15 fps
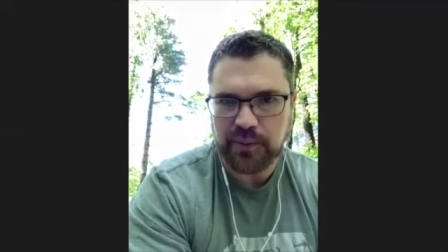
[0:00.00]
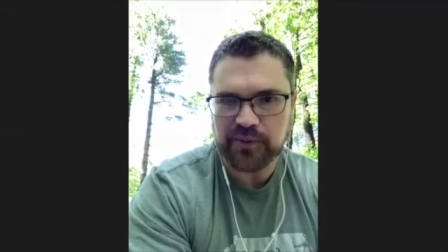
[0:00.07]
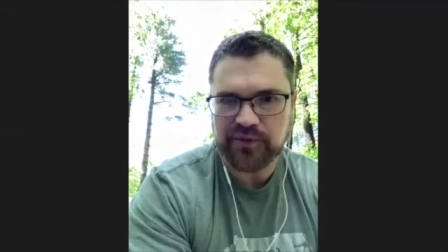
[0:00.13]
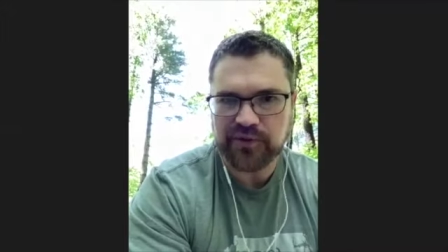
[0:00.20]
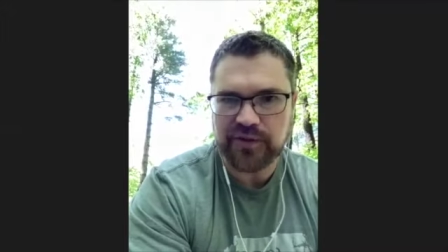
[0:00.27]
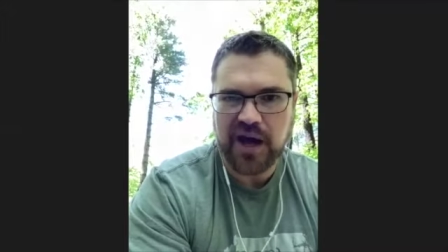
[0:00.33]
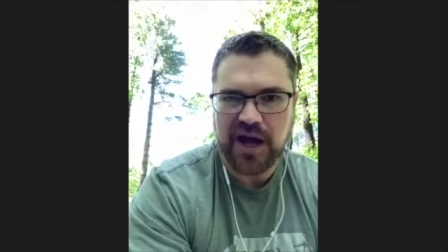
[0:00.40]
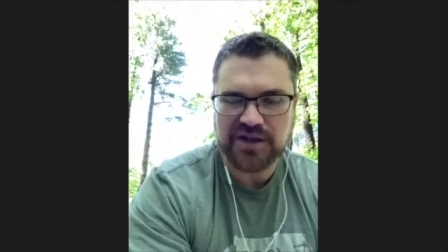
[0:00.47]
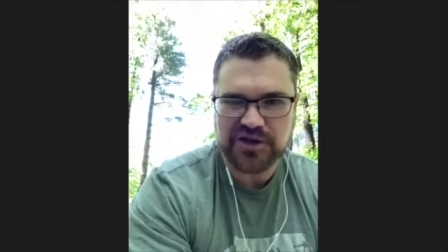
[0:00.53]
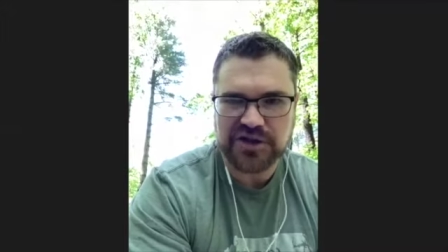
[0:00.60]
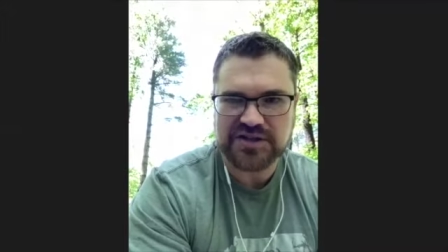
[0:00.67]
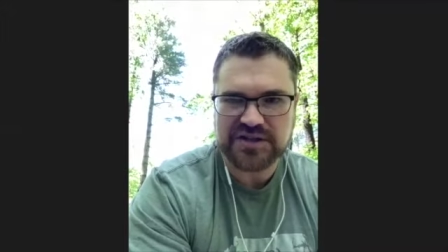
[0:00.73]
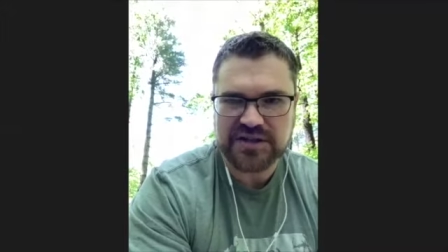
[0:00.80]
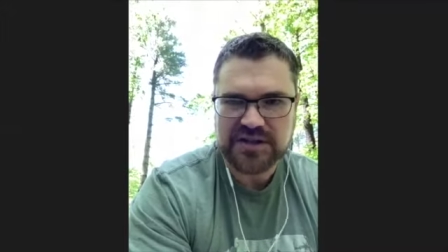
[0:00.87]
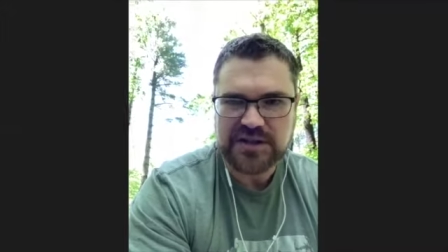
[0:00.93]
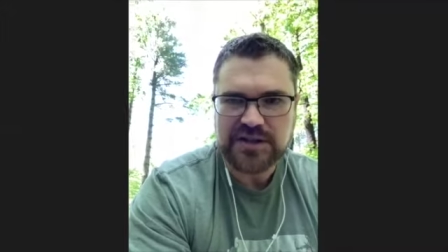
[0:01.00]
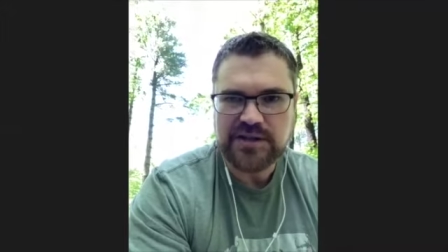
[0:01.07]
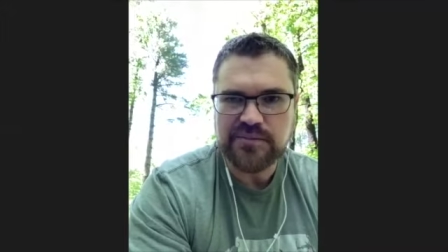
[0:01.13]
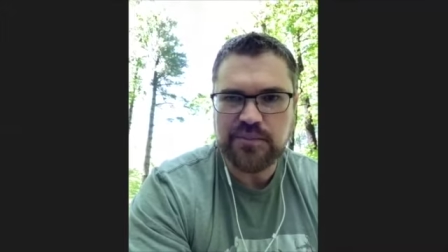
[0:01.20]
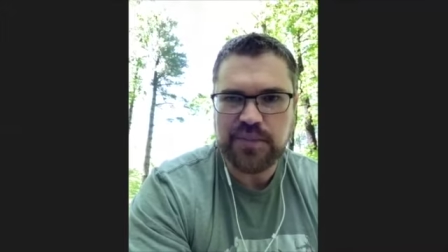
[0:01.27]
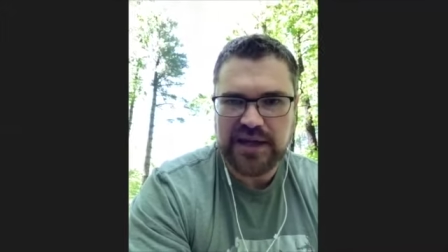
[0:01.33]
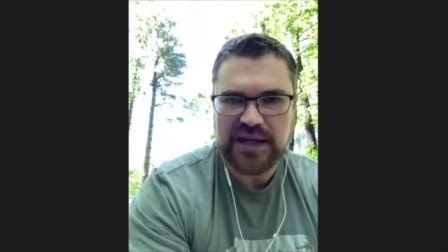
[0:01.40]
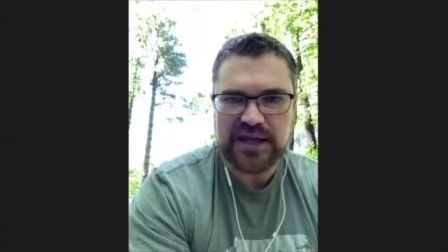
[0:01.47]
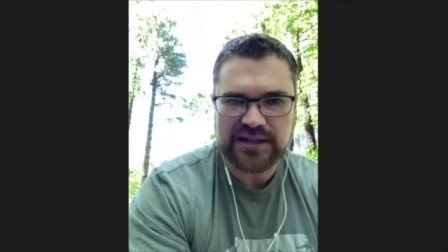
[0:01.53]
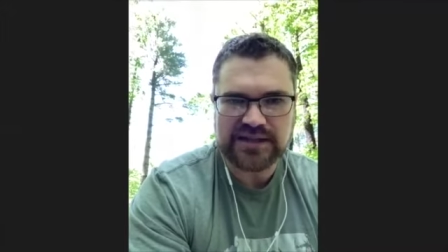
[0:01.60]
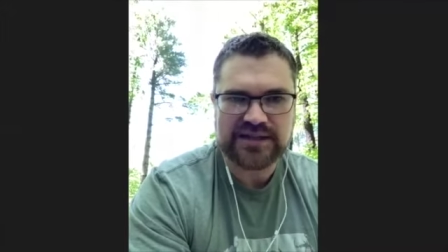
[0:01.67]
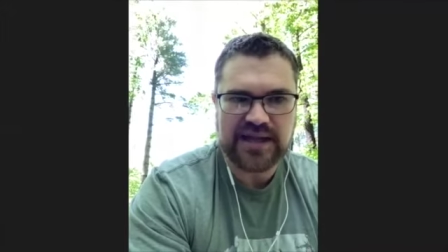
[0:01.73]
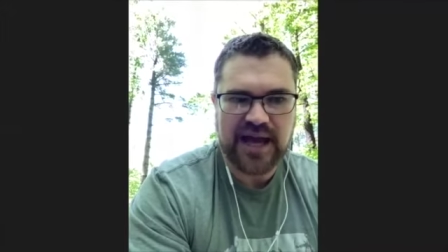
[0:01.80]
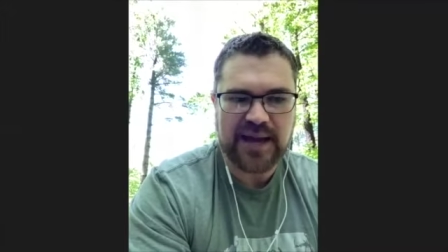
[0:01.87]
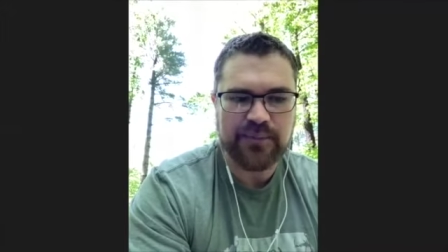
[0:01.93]
So not just being
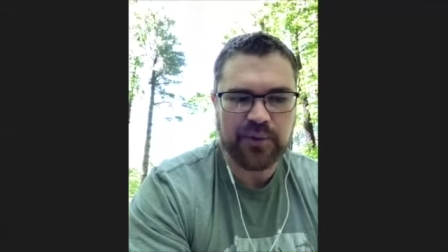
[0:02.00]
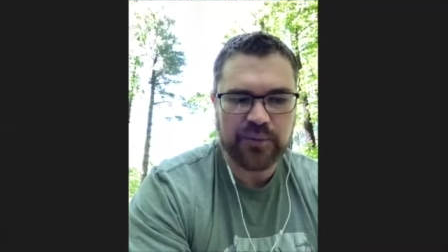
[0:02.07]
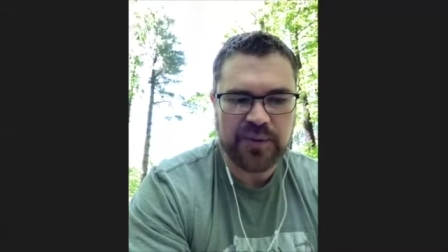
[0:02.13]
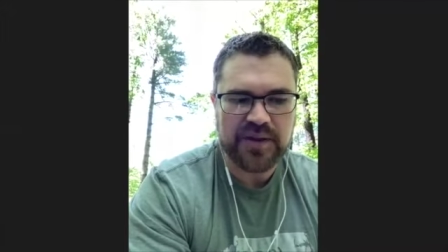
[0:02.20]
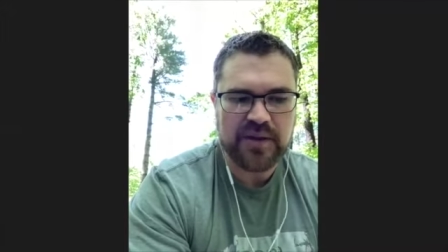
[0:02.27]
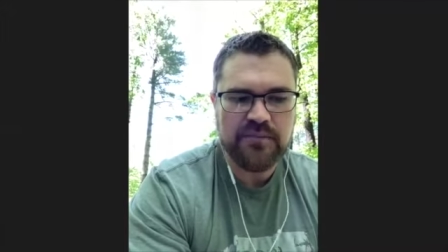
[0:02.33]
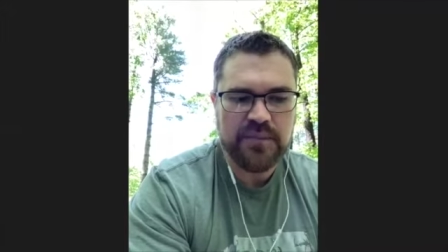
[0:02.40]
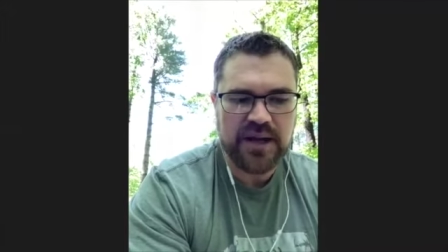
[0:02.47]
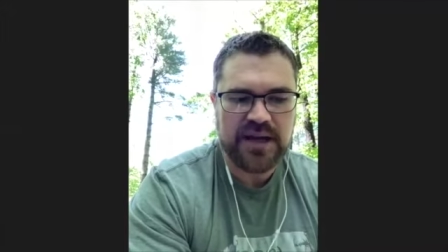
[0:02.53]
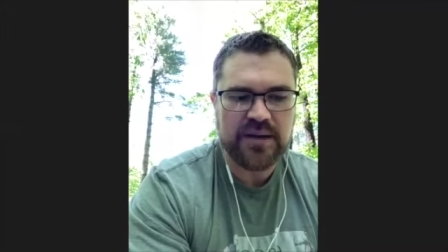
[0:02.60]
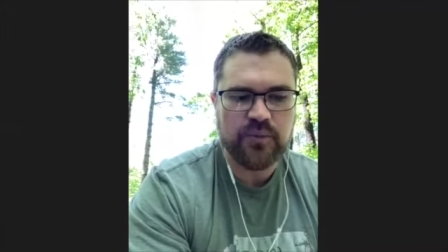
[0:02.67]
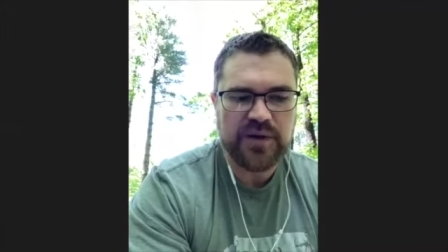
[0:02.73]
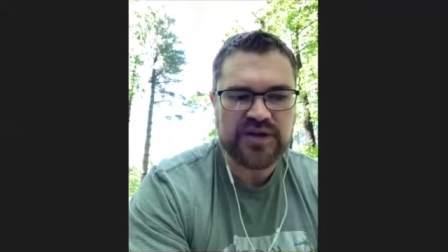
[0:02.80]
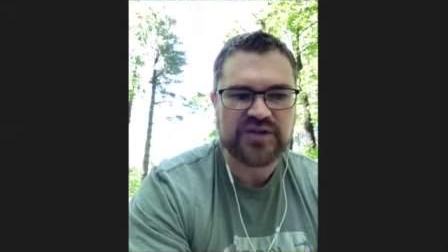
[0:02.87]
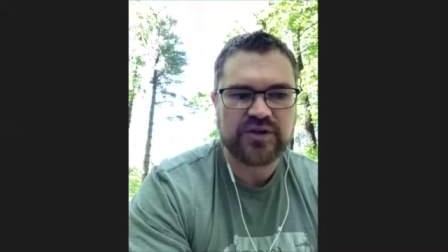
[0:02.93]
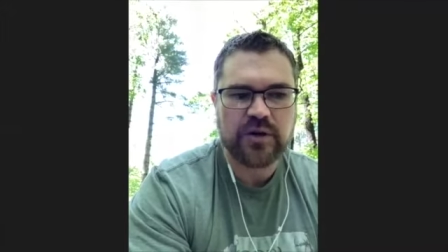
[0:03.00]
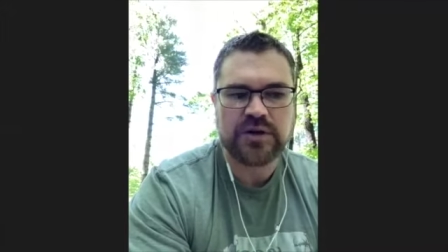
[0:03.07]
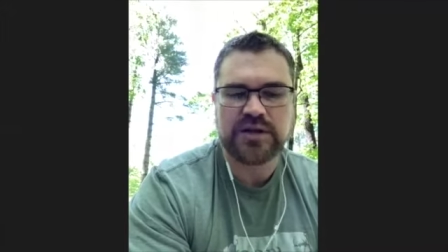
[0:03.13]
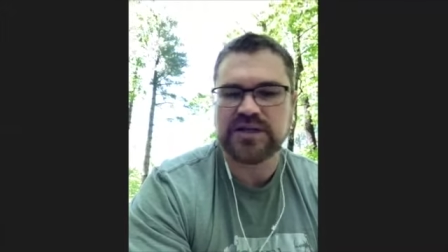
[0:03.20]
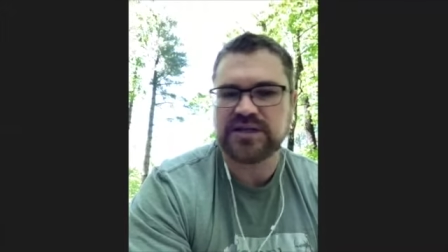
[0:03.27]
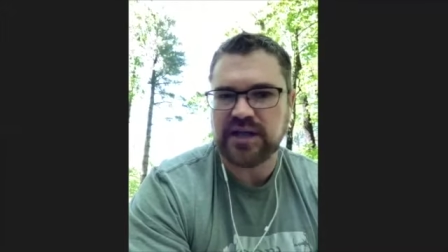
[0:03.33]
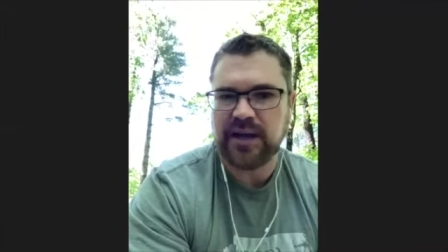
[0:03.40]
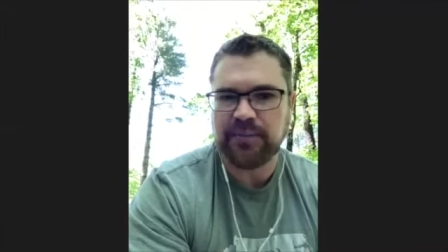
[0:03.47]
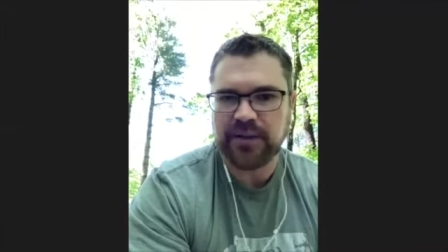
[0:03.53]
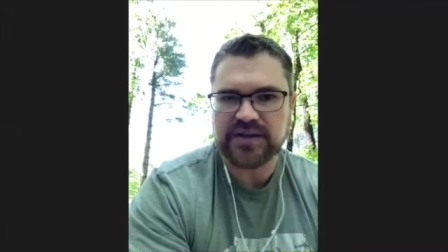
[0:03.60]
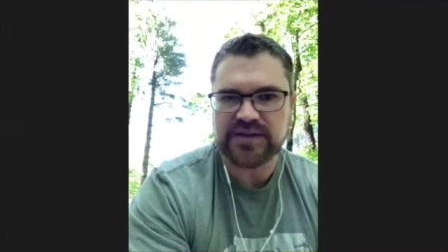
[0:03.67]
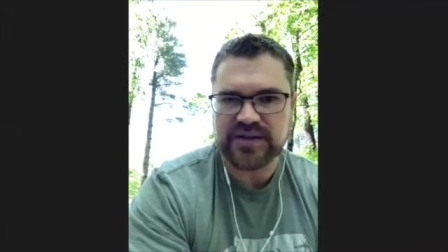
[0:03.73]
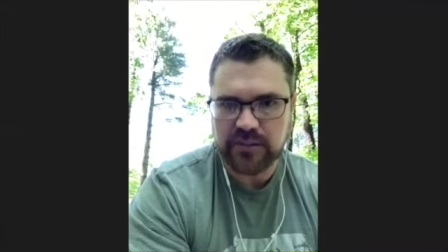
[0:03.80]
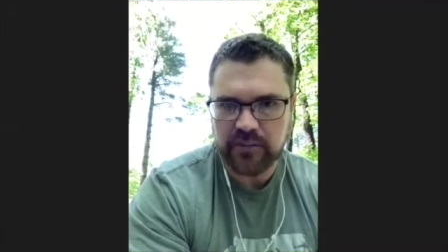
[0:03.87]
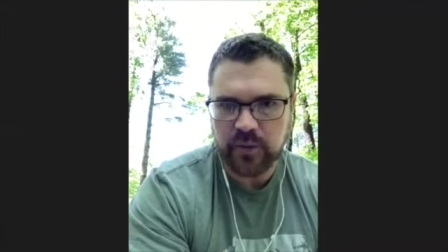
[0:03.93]
discipled, but the minute we start discipling
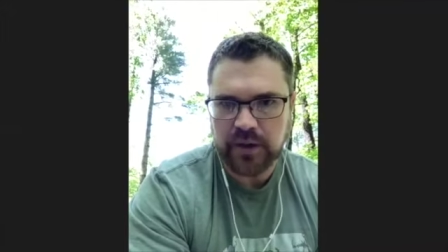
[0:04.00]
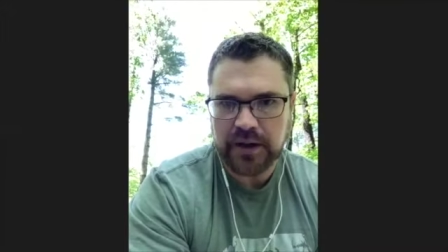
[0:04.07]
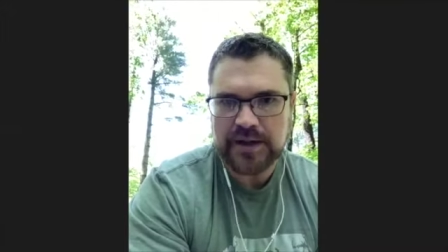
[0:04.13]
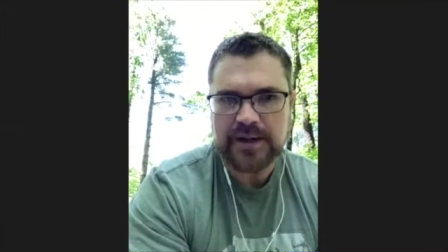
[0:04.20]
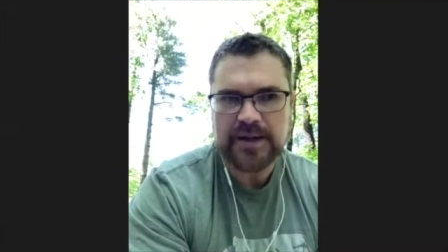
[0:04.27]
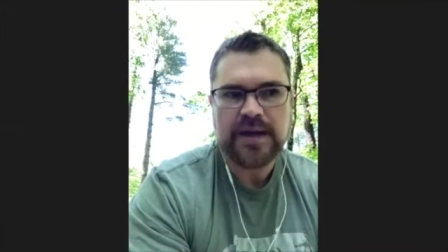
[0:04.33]
someone,